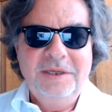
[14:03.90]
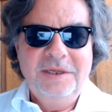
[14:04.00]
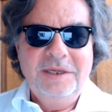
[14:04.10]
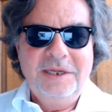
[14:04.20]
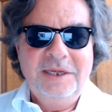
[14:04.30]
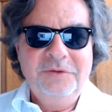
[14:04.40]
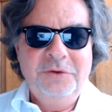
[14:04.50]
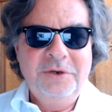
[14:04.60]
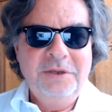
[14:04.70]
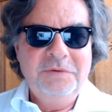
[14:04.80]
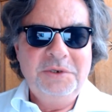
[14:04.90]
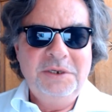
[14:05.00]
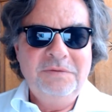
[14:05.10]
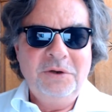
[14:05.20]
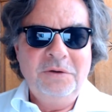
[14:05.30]
And the
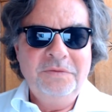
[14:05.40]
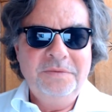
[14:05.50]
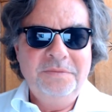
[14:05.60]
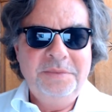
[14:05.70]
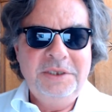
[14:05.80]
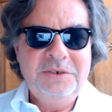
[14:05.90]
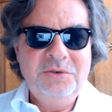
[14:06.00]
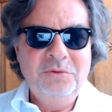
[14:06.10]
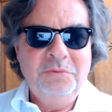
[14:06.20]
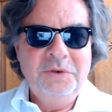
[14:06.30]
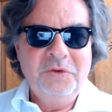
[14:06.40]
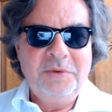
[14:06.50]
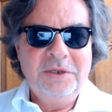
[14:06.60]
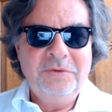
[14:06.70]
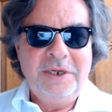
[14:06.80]
derivative of B2 with
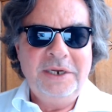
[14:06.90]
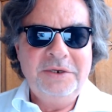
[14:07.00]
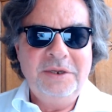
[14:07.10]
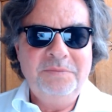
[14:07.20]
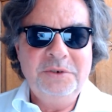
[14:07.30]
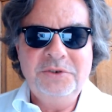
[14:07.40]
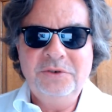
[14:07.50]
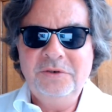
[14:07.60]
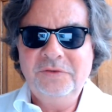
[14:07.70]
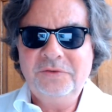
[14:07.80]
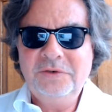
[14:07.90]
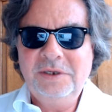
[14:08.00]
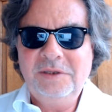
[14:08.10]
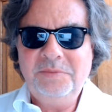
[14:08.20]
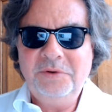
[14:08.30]
respect to air temperature is
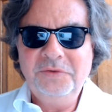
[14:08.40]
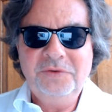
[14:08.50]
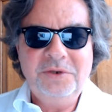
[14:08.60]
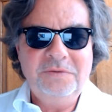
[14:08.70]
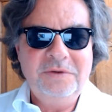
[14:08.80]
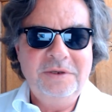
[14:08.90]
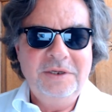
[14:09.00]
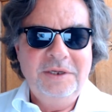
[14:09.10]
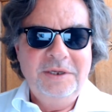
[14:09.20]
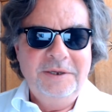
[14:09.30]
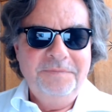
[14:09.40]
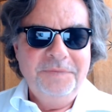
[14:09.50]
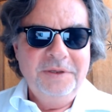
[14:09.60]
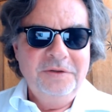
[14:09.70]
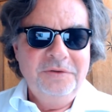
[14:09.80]
strictly positive.
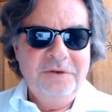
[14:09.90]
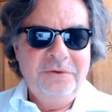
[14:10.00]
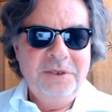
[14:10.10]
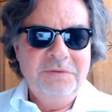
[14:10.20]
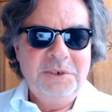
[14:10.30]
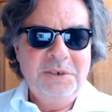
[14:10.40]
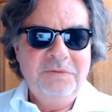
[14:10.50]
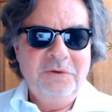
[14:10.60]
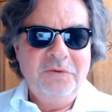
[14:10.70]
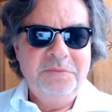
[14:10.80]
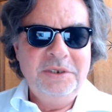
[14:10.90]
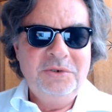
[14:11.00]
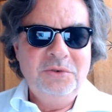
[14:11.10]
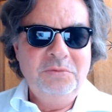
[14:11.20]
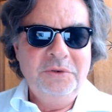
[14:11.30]
The derivative of
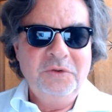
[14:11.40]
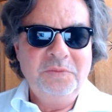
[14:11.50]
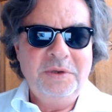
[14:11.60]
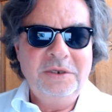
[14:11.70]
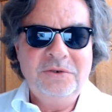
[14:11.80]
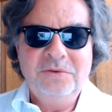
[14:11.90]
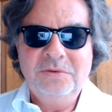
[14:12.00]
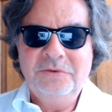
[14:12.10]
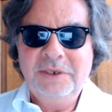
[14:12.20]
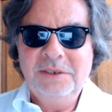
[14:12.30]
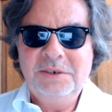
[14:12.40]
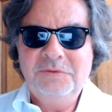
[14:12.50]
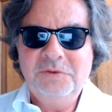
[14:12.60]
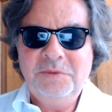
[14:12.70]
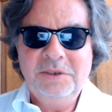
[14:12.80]
B2 with respect to
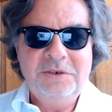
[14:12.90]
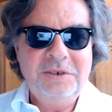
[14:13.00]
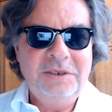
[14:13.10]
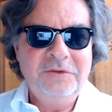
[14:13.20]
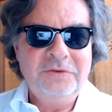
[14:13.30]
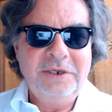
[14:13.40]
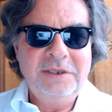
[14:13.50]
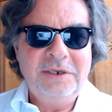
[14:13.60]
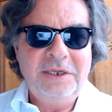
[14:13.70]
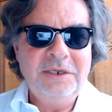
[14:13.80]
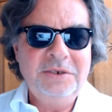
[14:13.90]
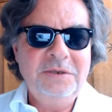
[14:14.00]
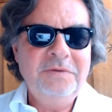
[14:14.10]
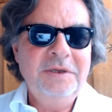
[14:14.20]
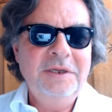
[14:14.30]
relative humidity is strictly
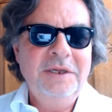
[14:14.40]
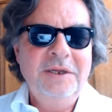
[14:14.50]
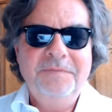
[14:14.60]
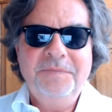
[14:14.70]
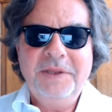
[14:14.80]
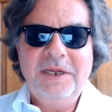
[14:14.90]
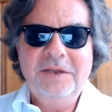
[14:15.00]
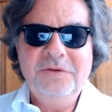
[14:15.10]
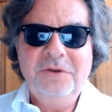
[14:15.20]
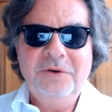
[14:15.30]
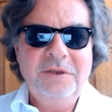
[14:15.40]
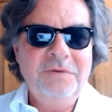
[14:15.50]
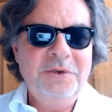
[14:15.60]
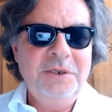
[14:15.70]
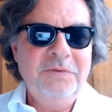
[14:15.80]
negative, and the
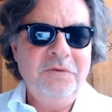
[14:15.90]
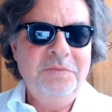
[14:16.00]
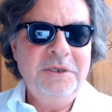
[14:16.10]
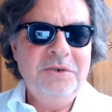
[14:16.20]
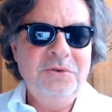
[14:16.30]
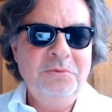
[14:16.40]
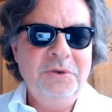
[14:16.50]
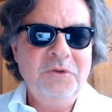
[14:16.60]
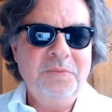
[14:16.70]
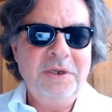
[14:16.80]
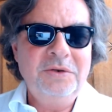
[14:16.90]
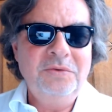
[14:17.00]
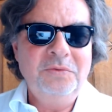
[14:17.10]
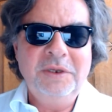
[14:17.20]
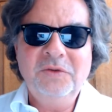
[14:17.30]
derivative of B2 with
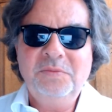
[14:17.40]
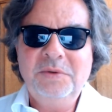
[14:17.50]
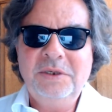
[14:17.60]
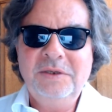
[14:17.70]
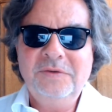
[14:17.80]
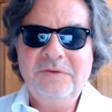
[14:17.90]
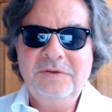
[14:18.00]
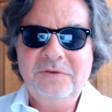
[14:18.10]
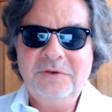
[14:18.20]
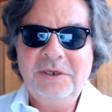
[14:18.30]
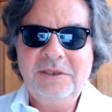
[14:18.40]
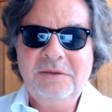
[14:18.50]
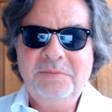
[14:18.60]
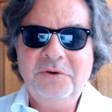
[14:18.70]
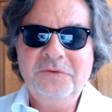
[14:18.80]
respect to wind speed is
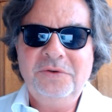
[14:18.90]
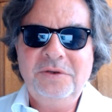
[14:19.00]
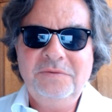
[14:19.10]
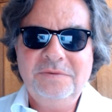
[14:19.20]
strictly positive.